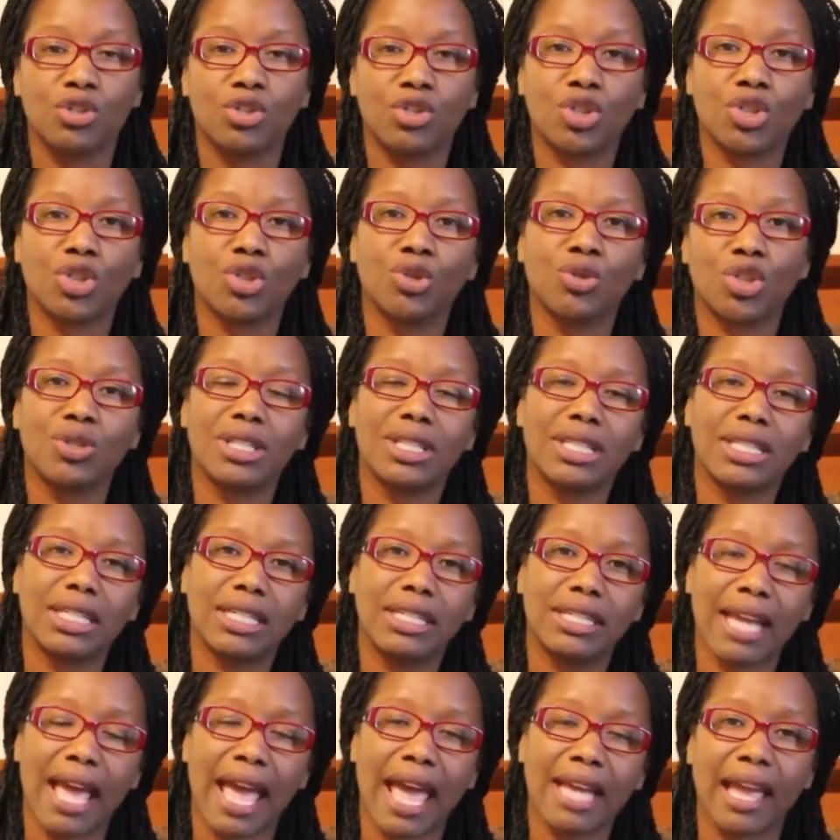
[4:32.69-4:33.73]
Choose
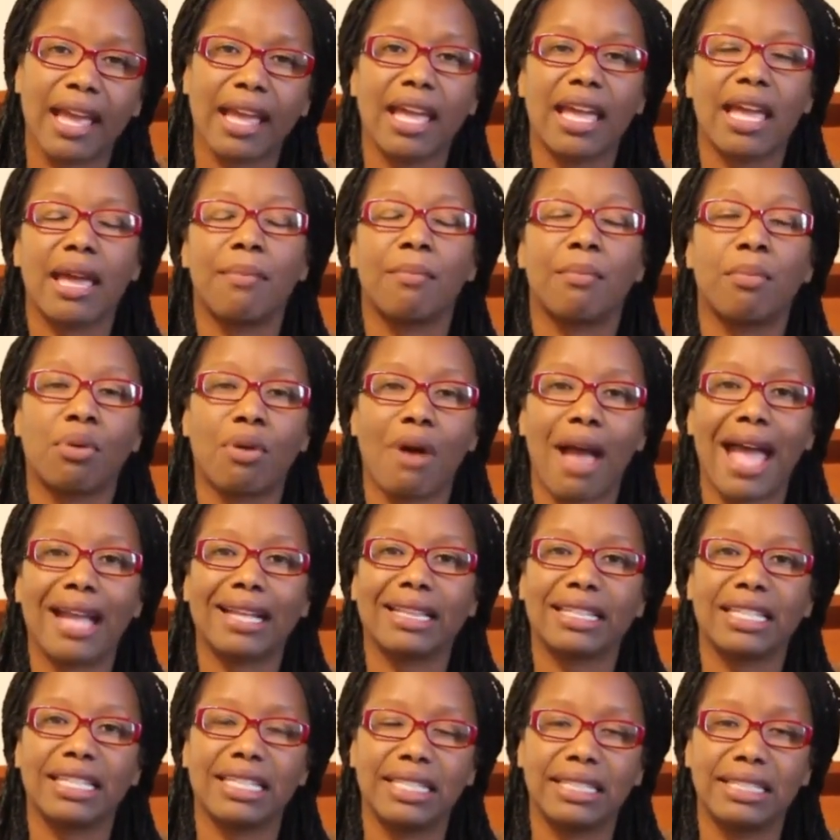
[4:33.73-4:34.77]
today and
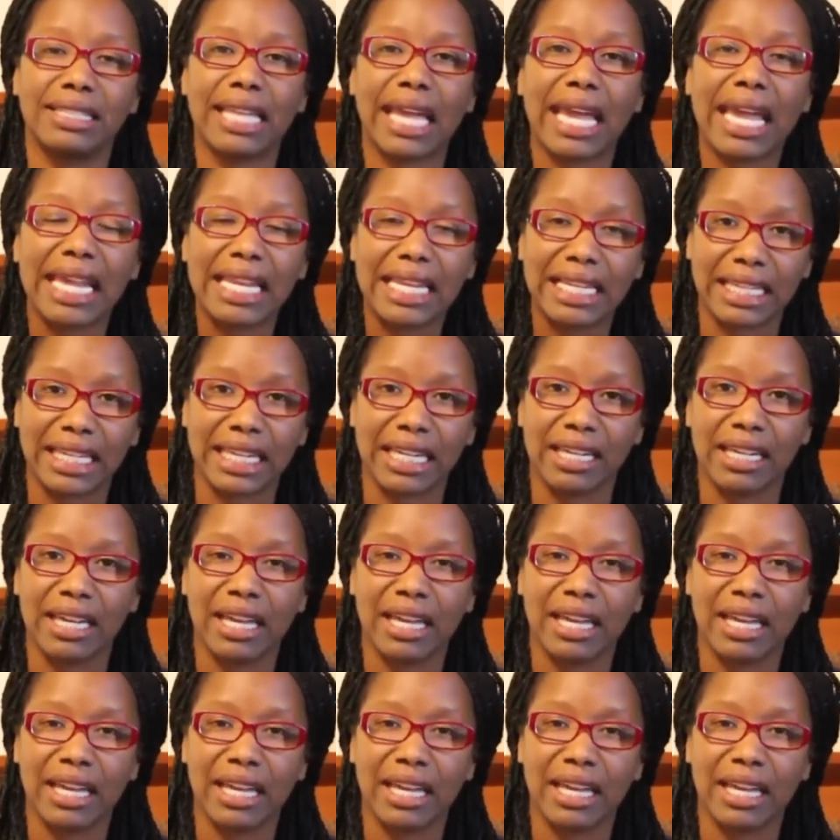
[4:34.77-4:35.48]
practice daily.